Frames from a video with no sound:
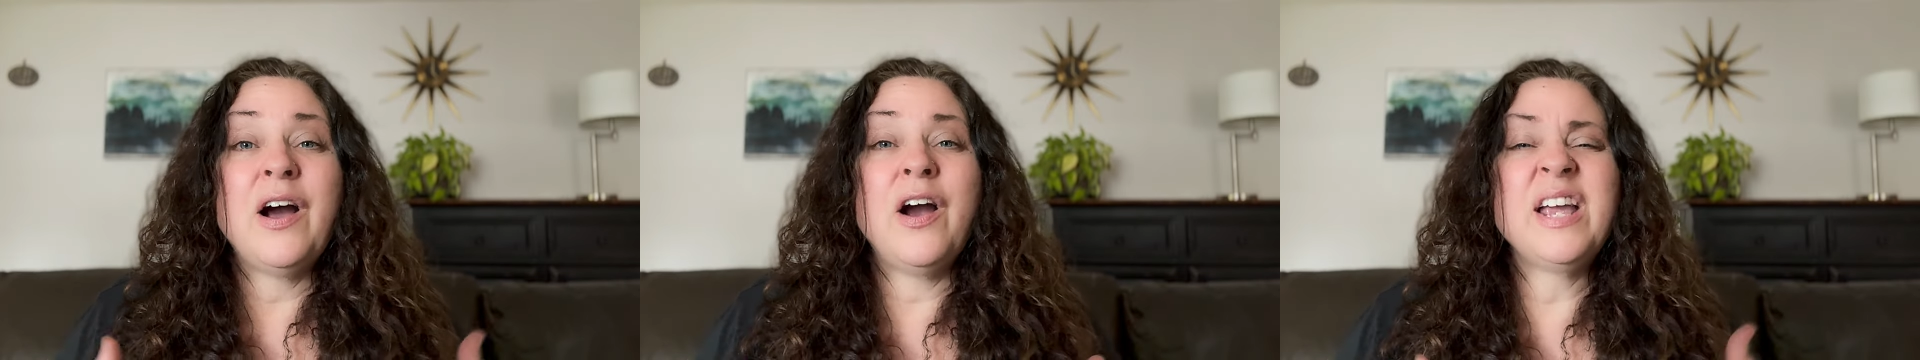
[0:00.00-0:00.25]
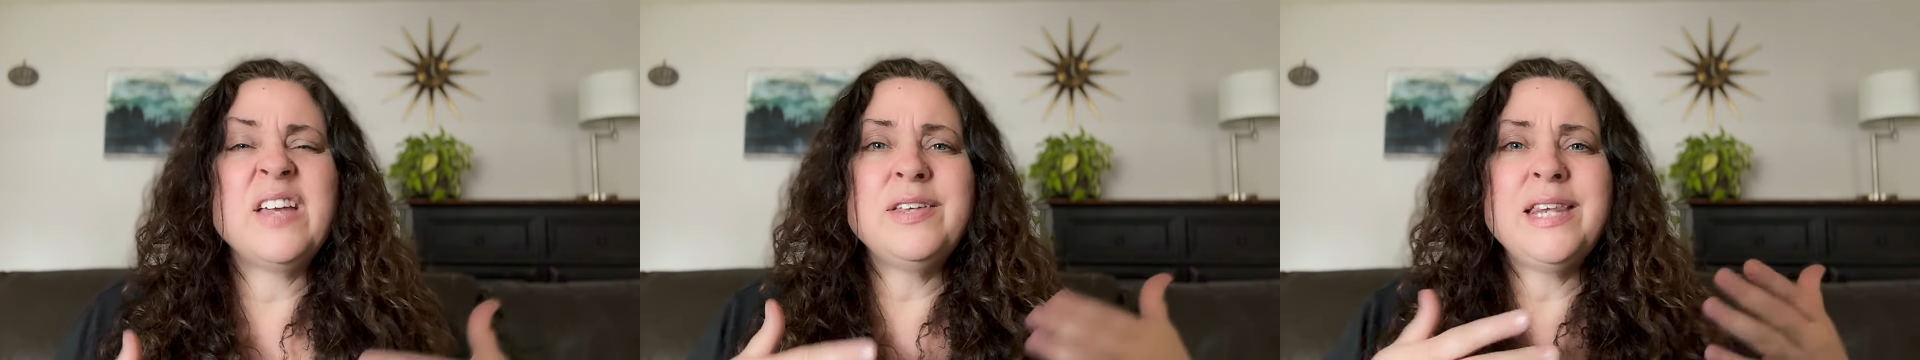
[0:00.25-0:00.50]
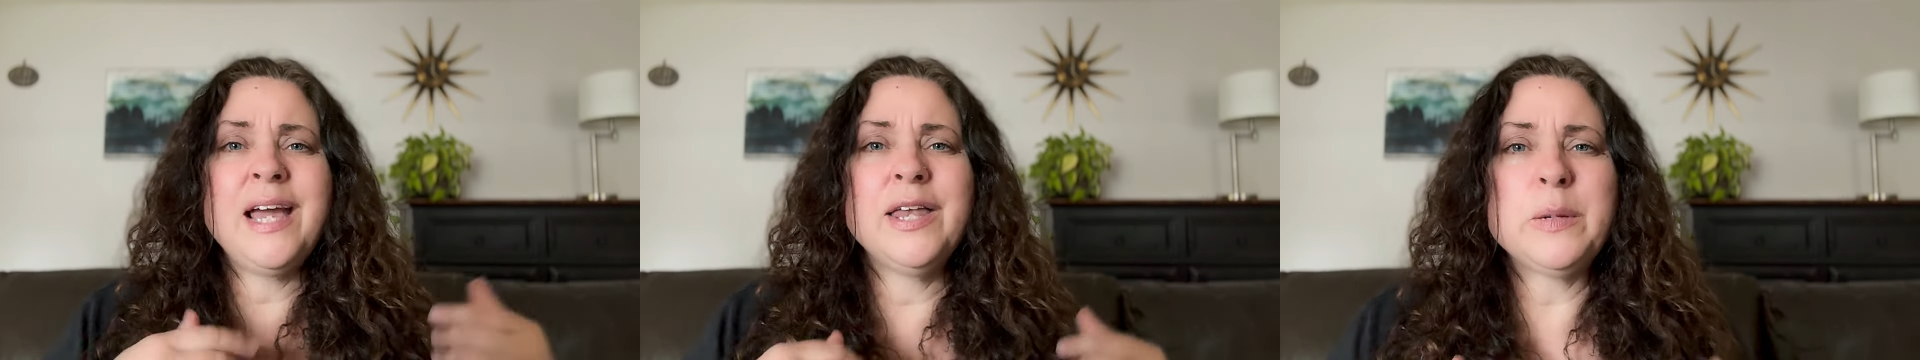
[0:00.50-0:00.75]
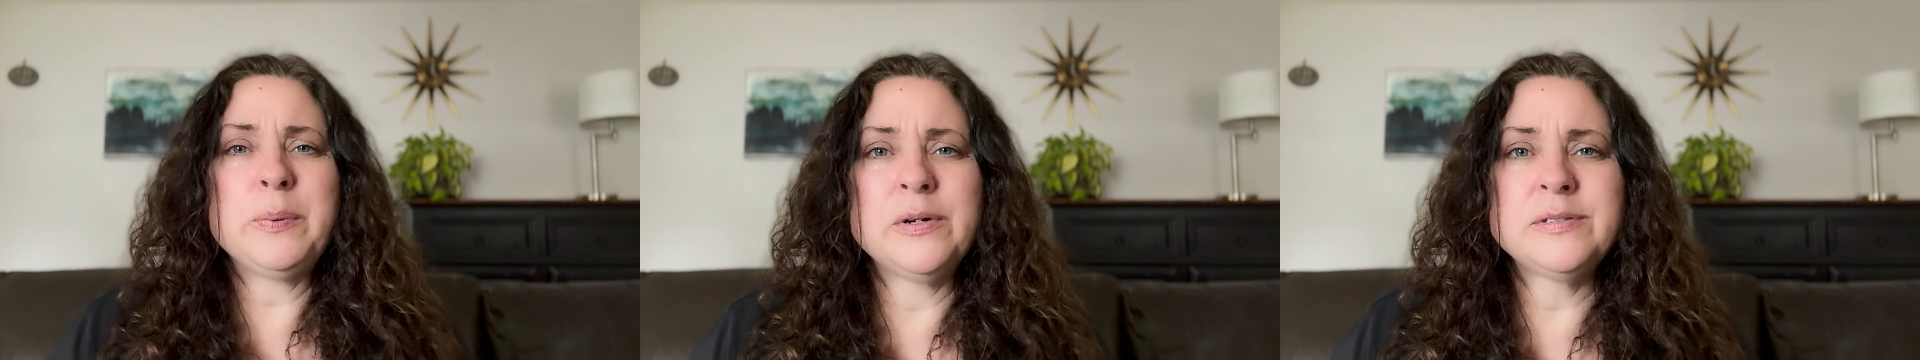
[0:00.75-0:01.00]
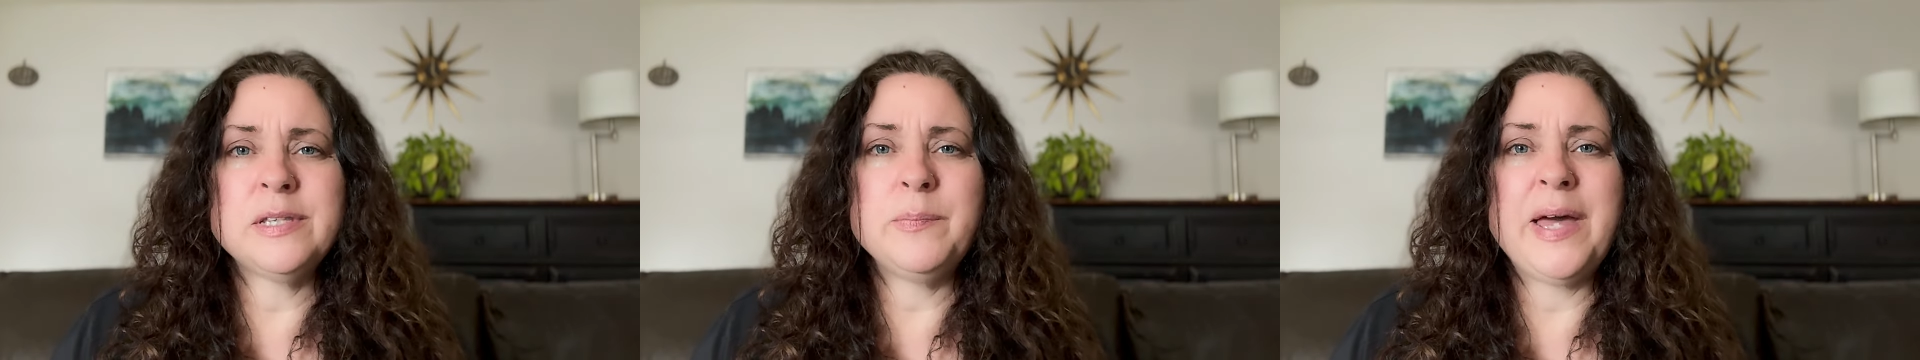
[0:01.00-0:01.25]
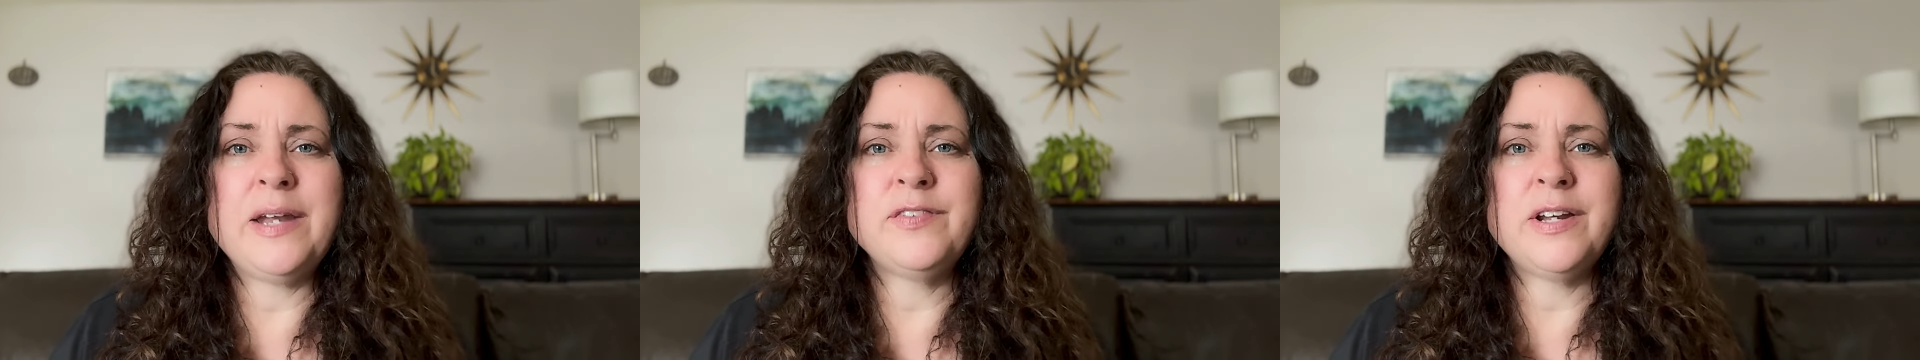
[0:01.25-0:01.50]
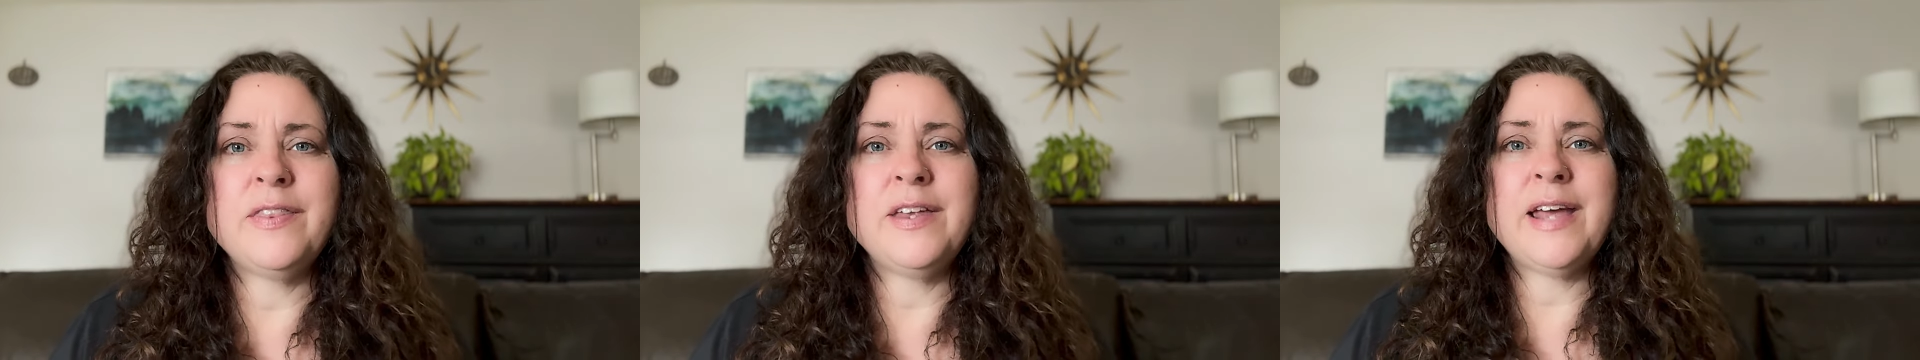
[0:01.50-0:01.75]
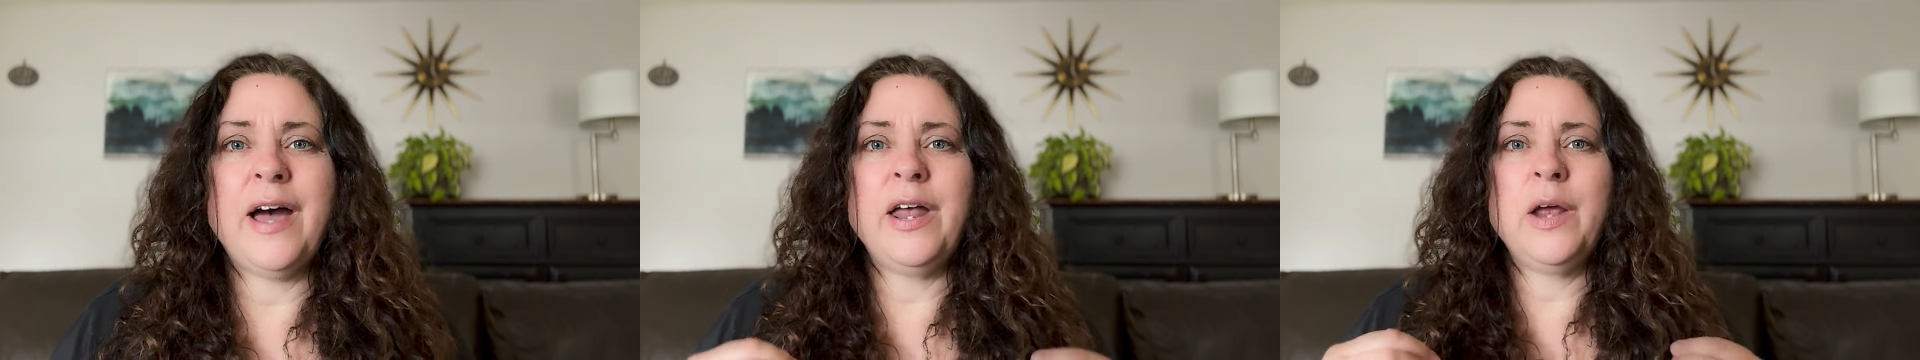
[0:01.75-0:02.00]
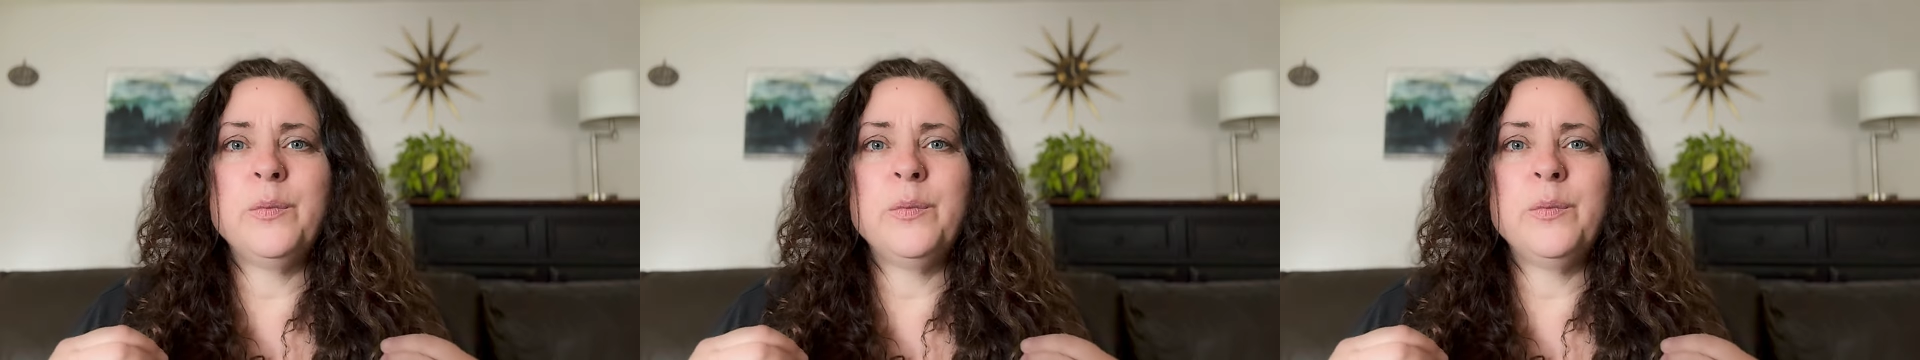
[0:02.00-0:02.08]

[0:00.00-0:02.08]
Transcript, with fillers: are giving the other person the benefit of the doubt,